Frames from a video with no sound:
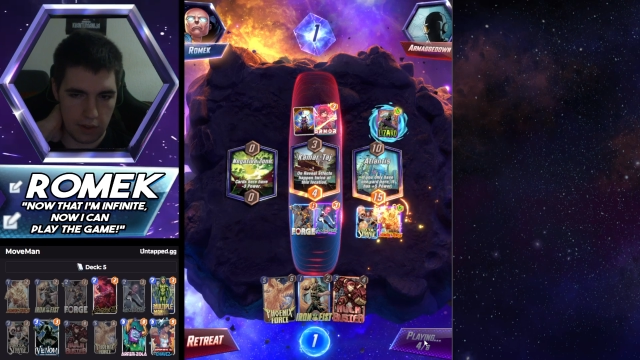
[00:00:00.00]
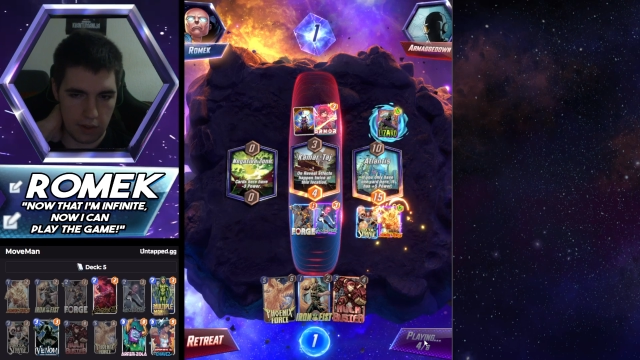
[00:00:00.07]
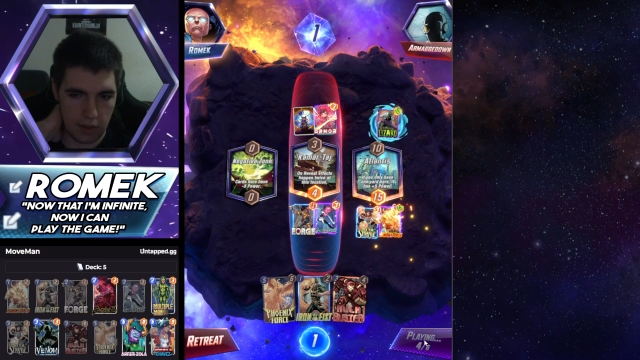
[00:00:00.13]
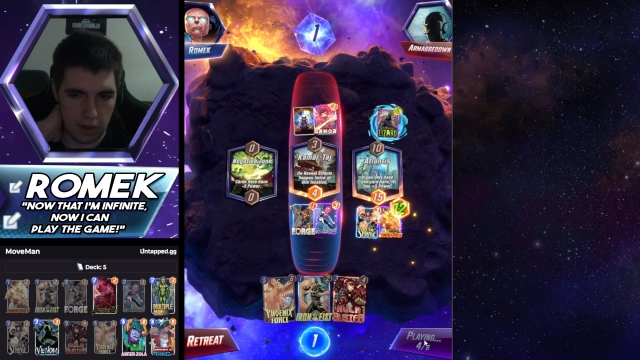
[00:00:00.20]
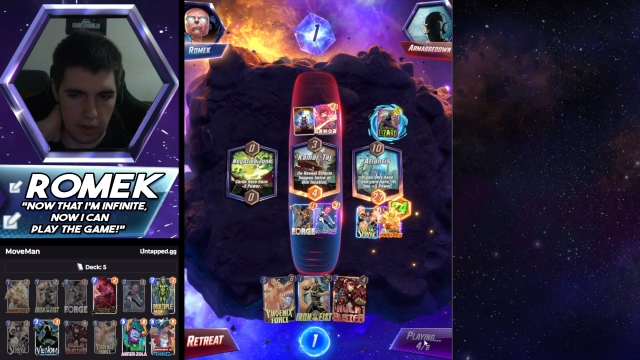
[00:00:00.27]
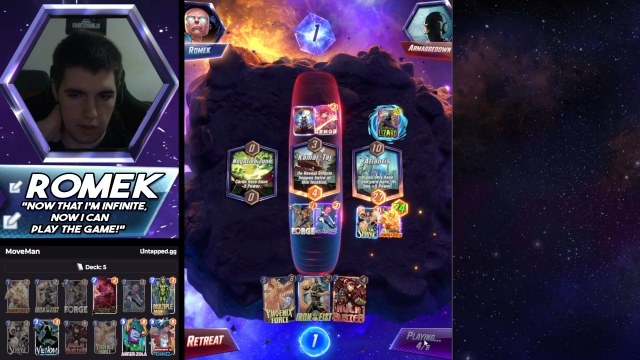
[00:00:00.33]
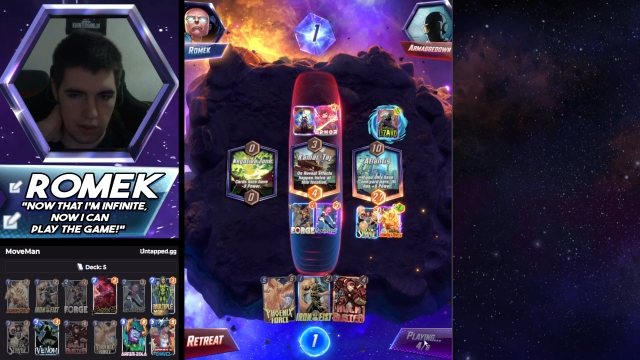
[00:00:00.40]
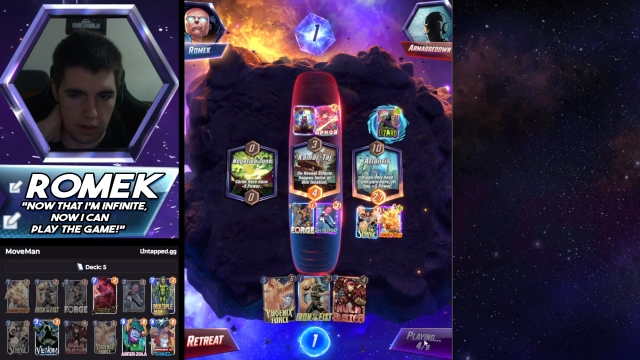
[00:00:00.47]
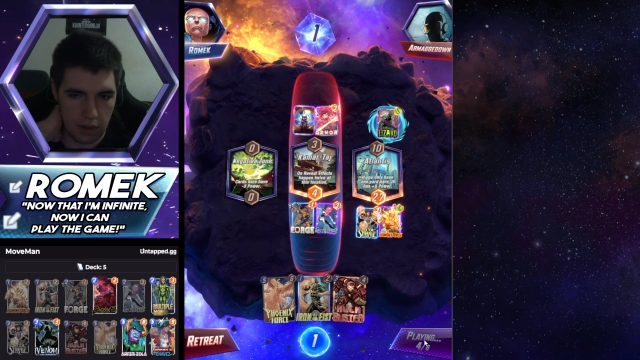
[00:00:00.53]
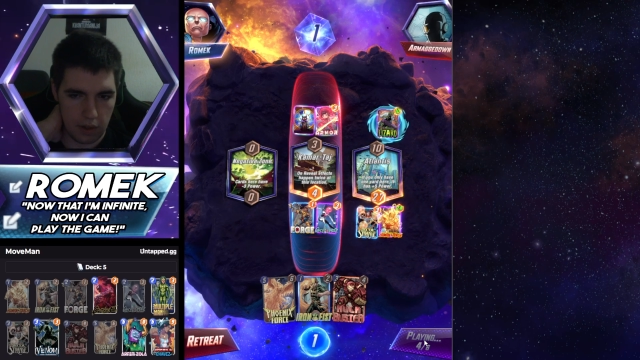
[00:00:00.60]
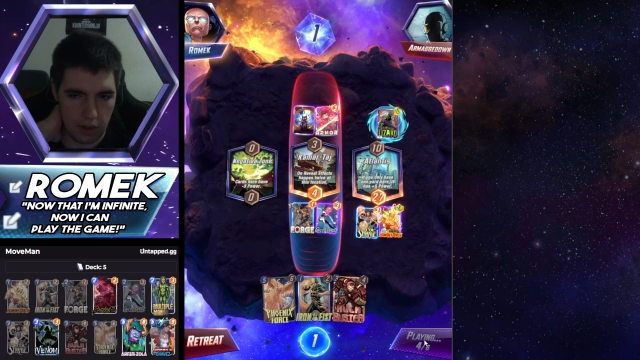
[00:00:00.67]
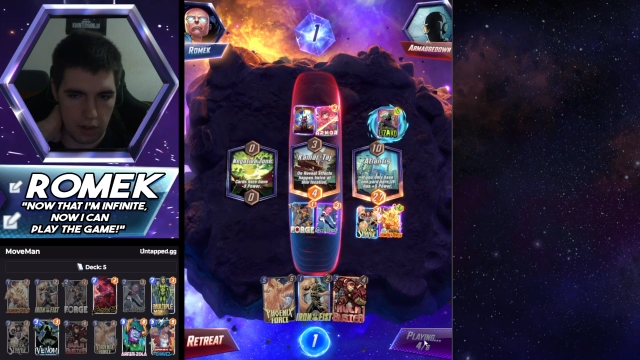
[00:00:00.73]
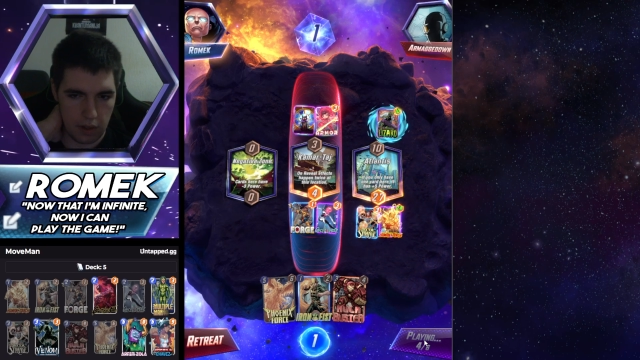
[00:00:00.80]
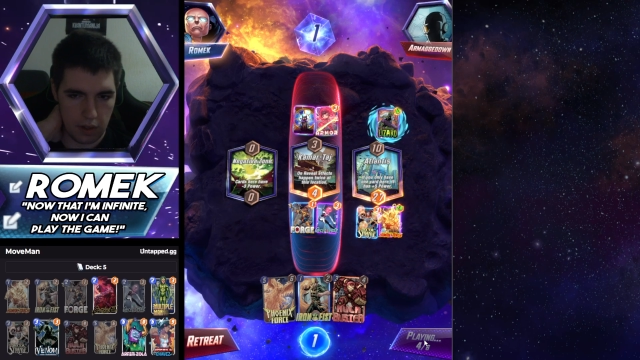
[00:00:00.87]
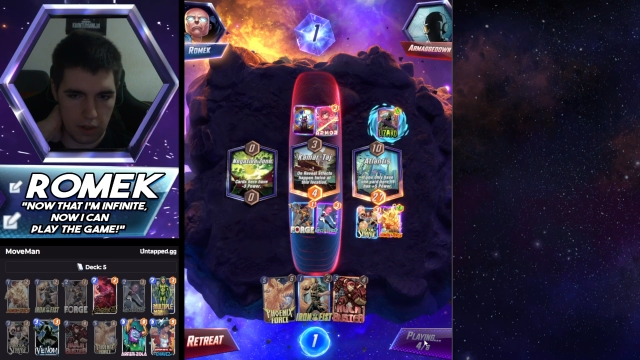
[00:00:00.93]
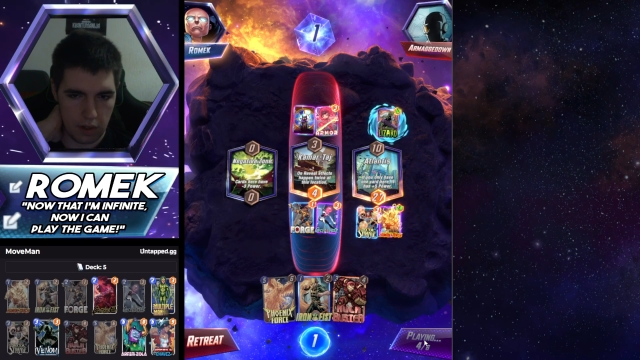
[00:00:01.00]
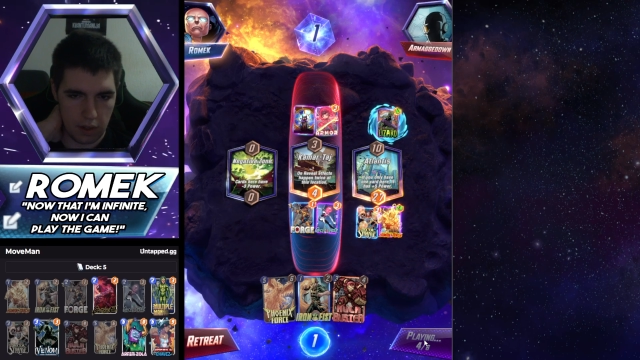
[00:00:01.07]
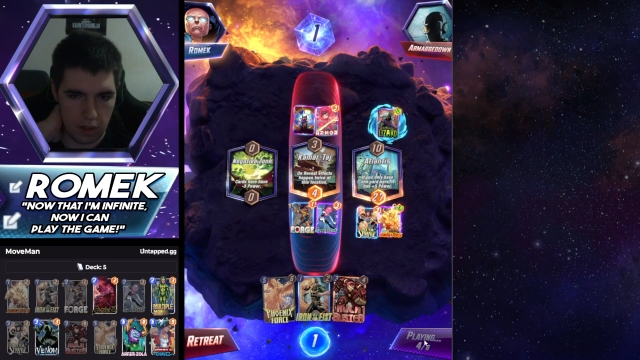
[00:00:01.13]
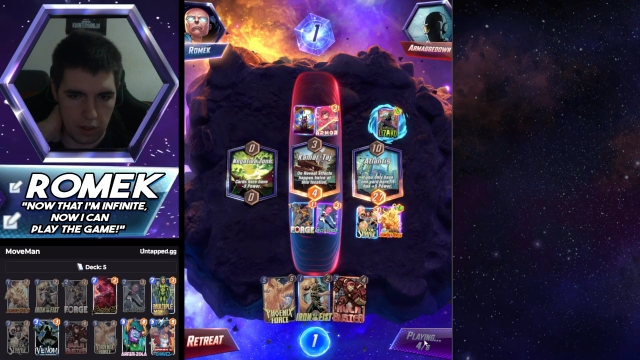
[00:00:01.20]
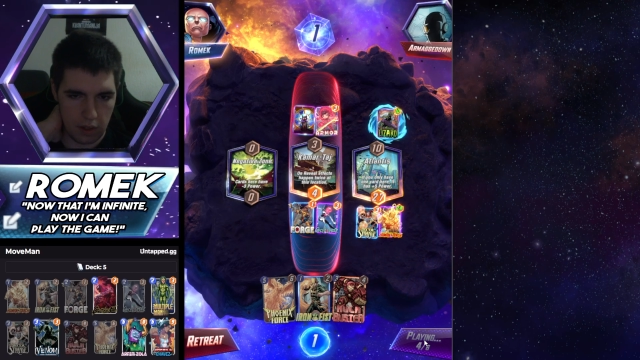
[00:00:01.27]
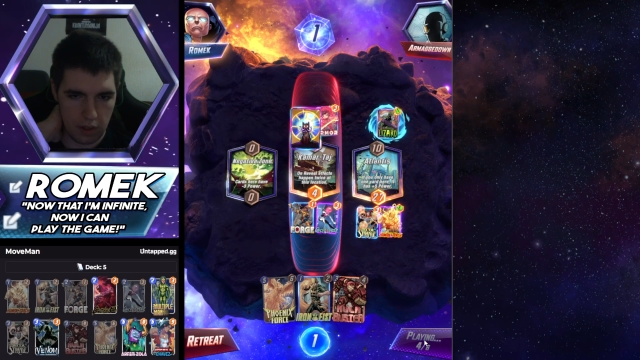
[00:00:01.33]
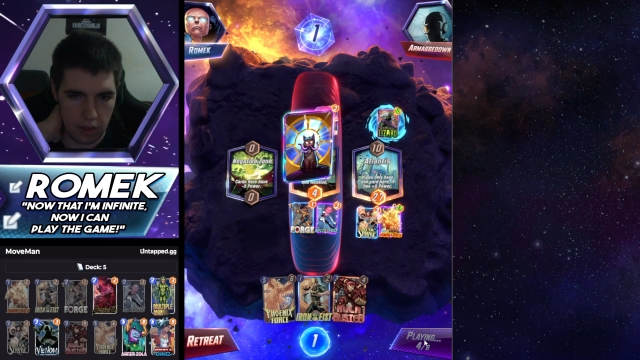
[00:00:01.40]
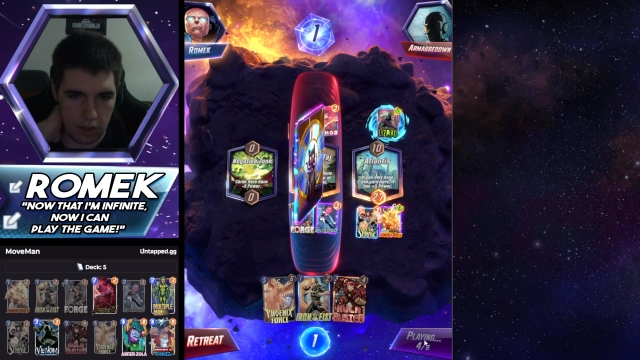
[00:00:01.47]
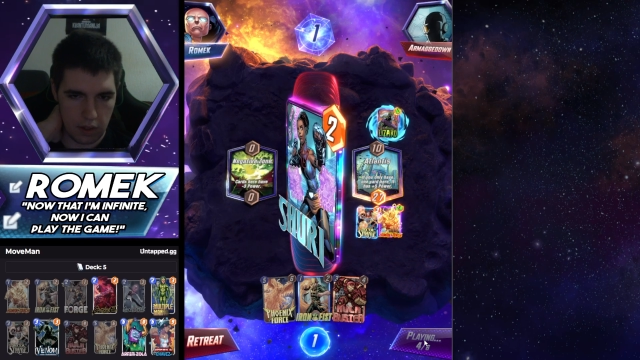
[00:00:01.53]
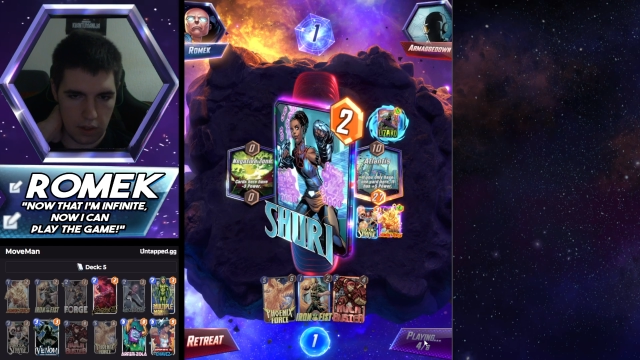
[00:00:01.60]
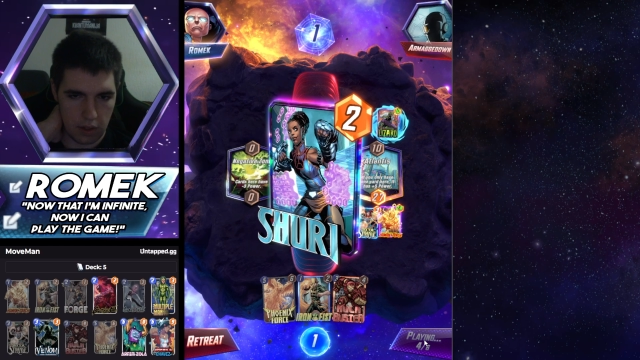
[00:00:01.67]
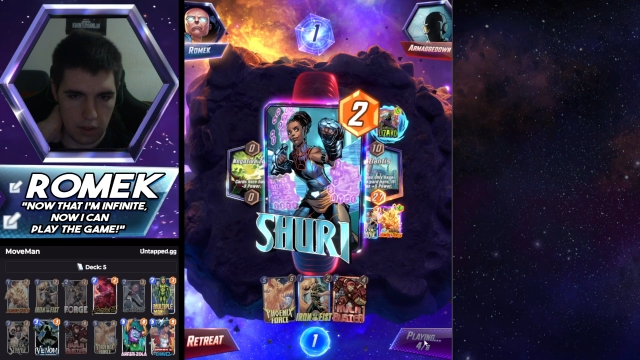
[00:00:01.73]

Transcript: (no one is talking)